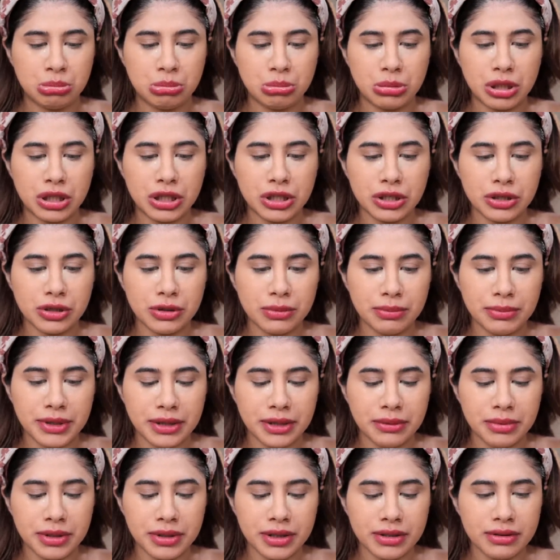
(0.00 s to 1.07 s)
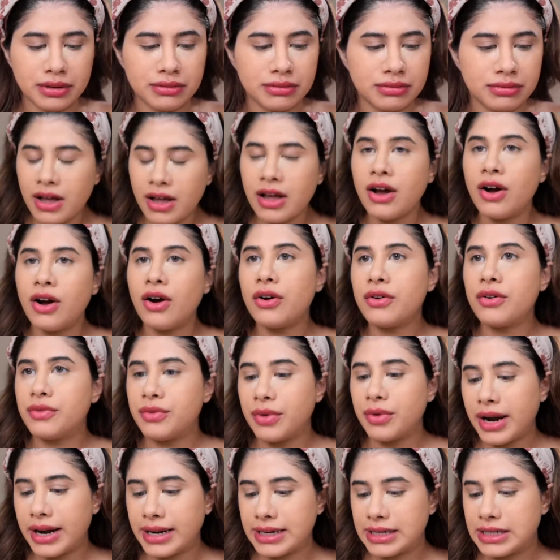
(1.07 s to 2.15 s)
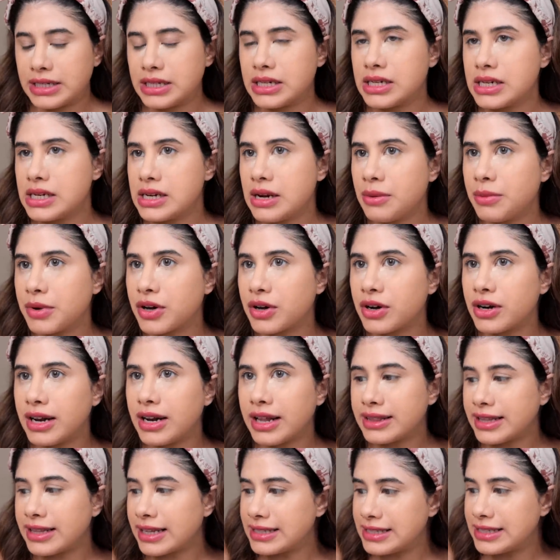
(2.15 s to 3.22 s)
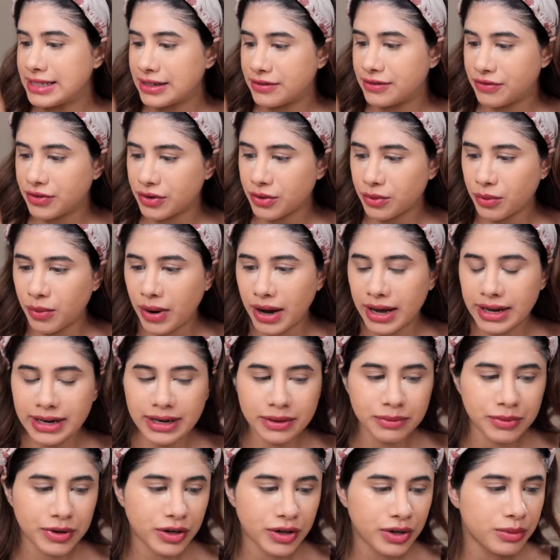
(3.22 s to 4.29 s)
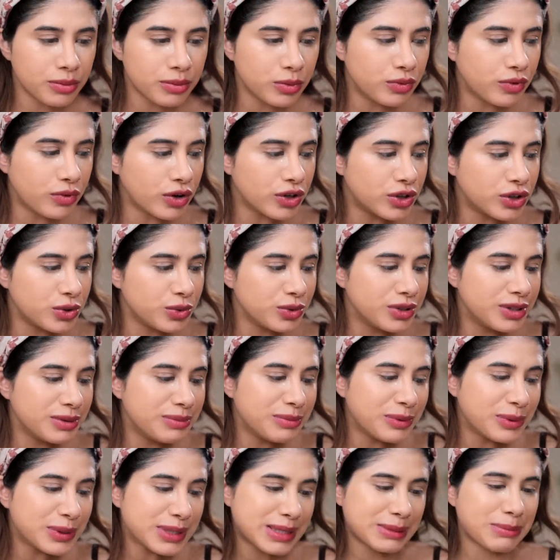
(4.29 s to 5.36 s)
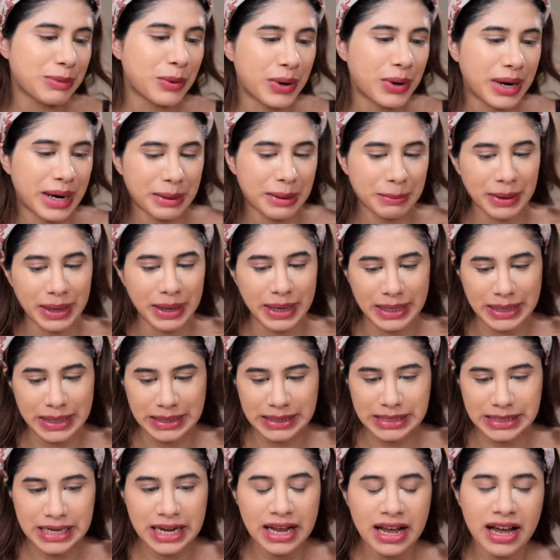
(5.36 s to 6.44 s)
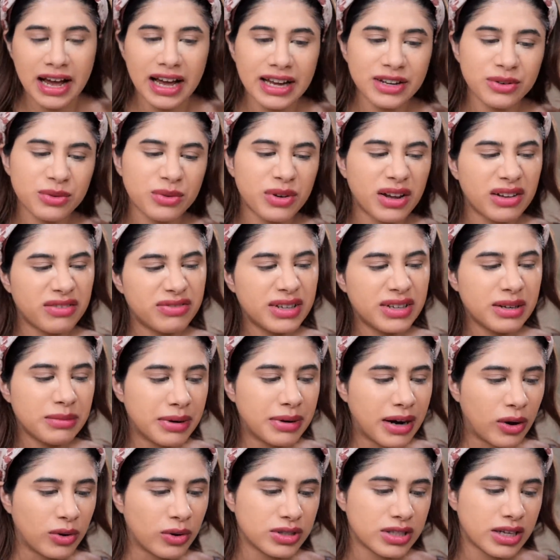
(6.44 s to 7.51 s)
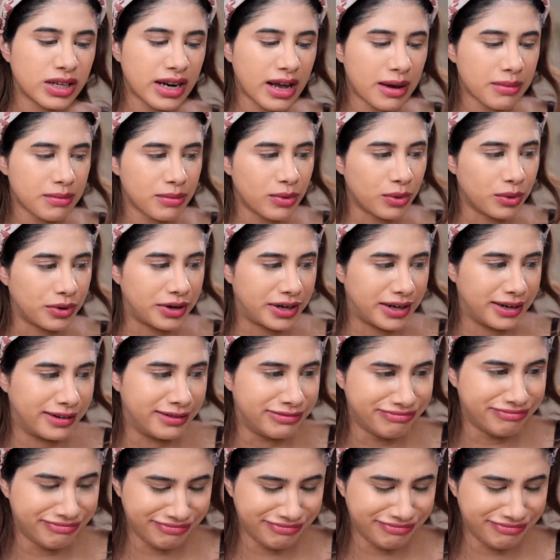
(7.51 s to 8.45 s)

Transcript: My little baby. All right. We're gonna let that sit for a while and we're gonna move on to the most boring parts. I don't know, I feel brows are damn boring.